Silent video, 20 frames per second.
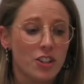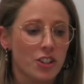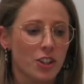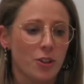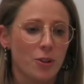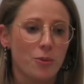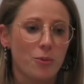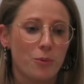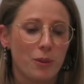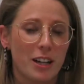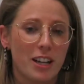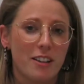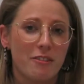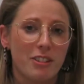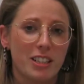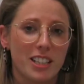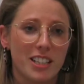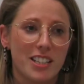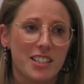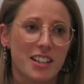So
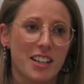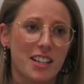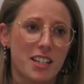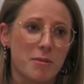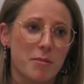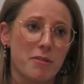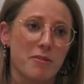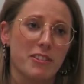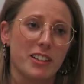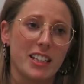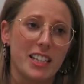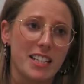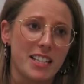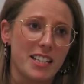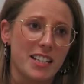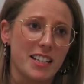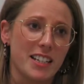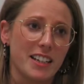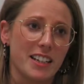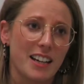we're really excited to be
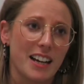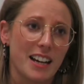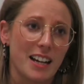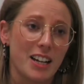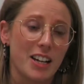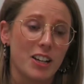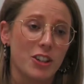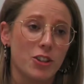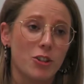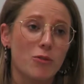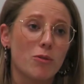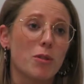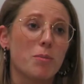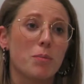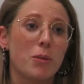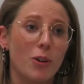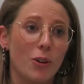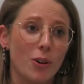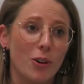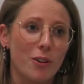releasing a new
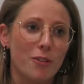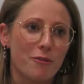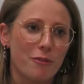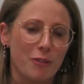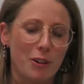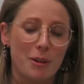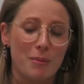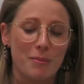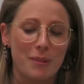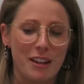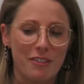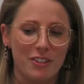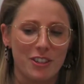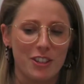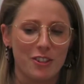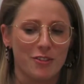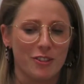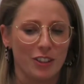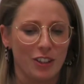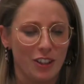report from
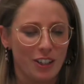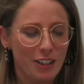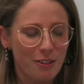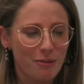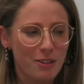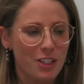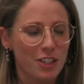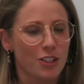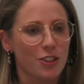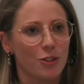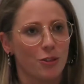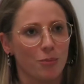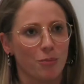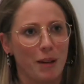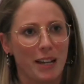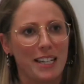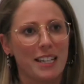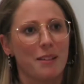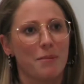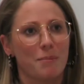Evidence for Learning, which is
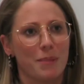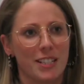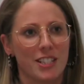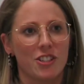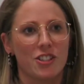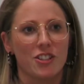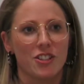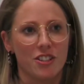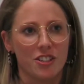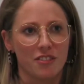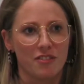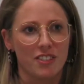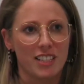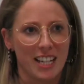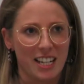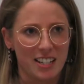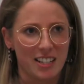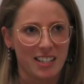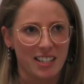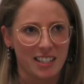called Making Best Use of
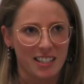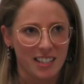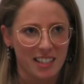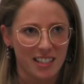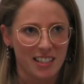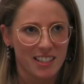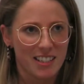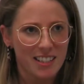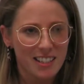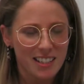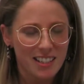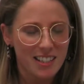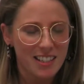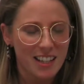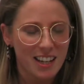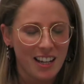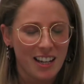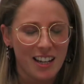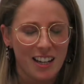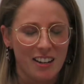Teaching
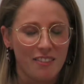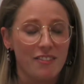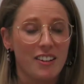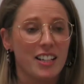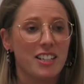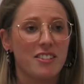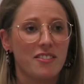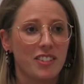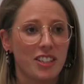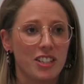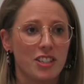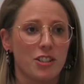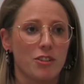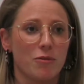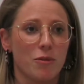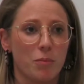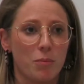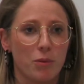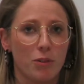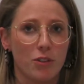Assistants. Effectively,
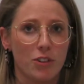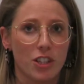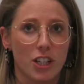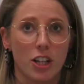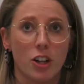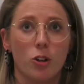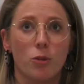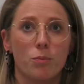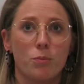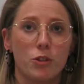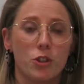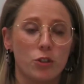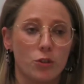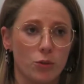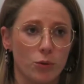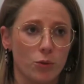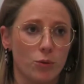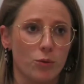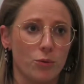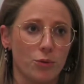it's a report to help
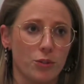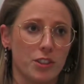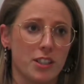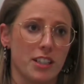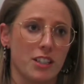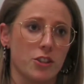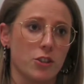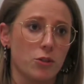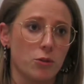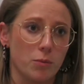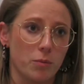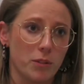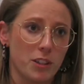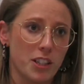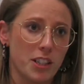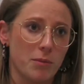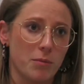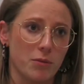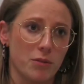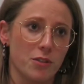schools and school
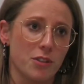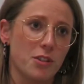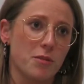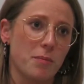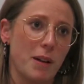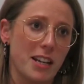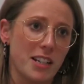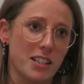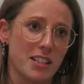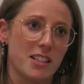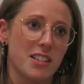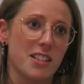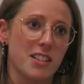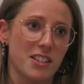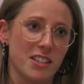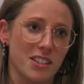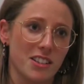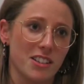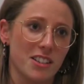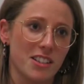principals make
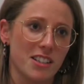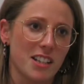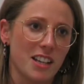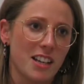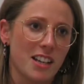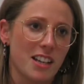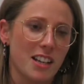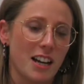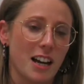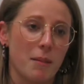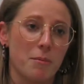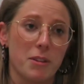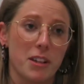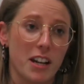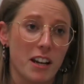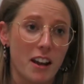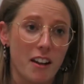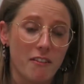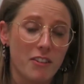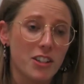decisions
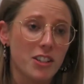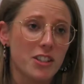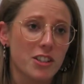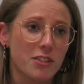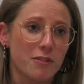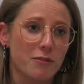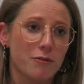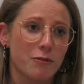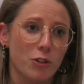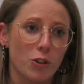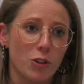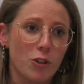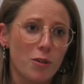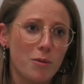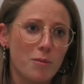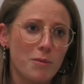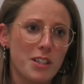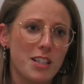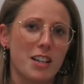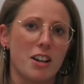that are
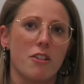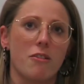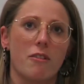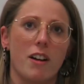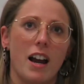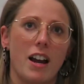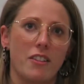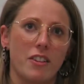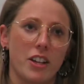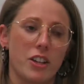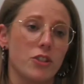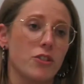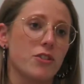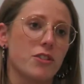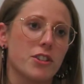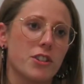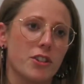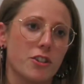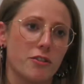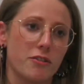evidence-informed around their
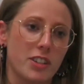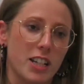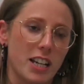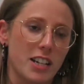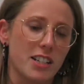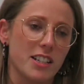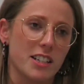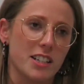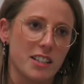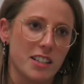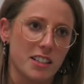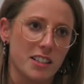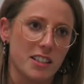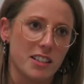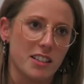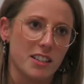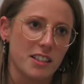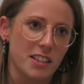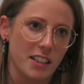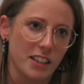use of teaching
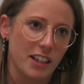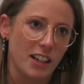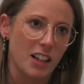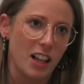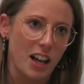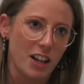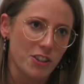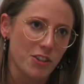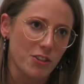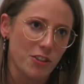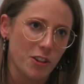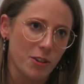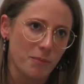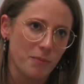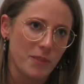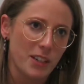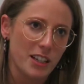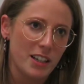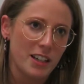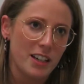assistants in the
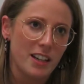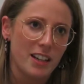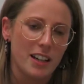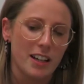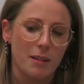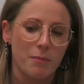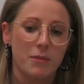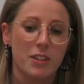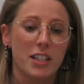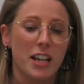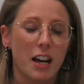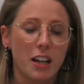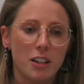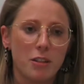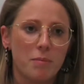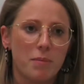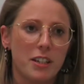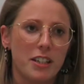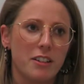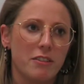classroom. The
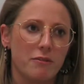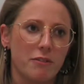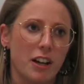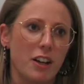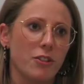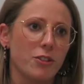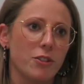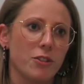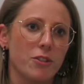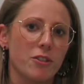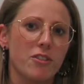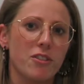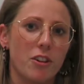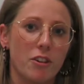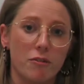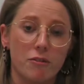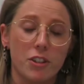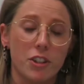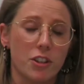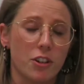underpinning value
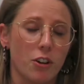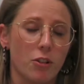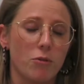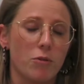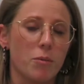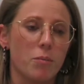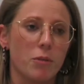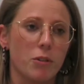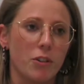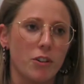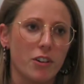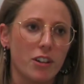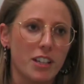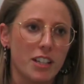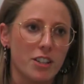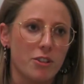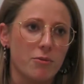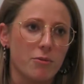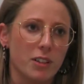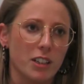of this whole
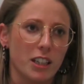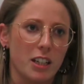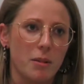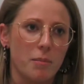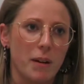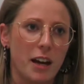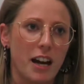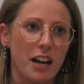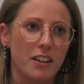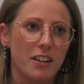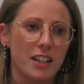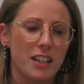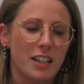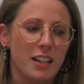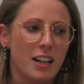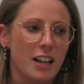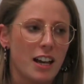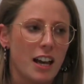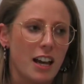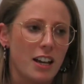report is really about
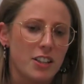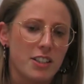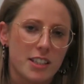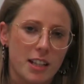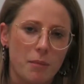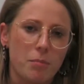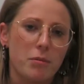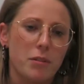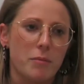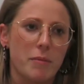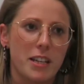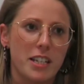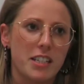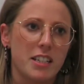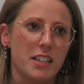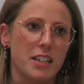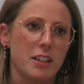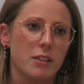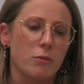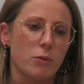
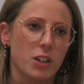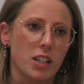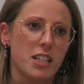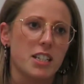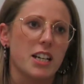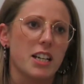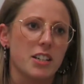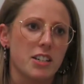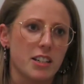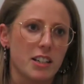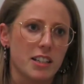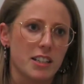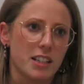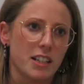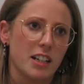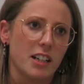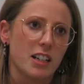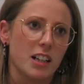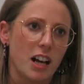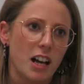supplementing what a teacher
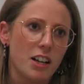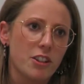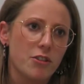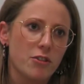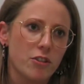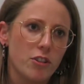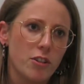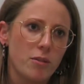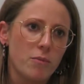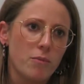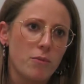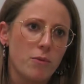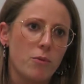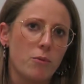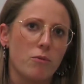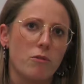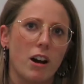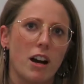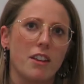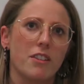does in a classroom
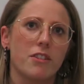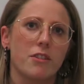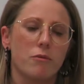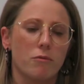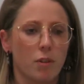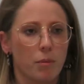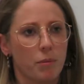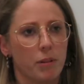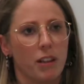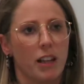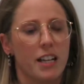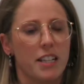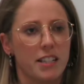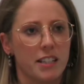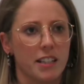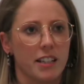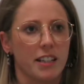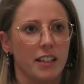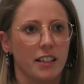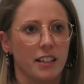rather than
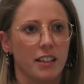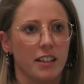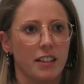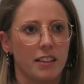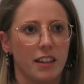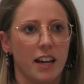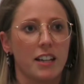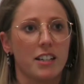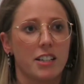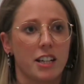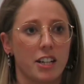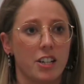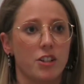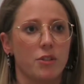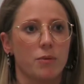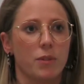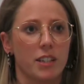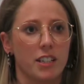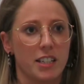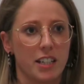replacing that
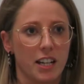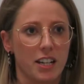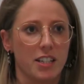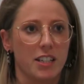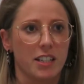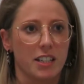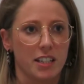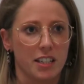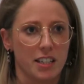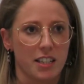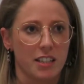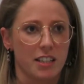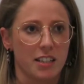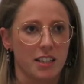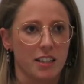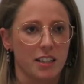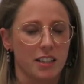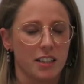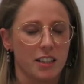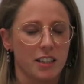teacher with a teaching
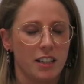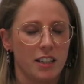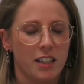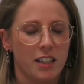assistant.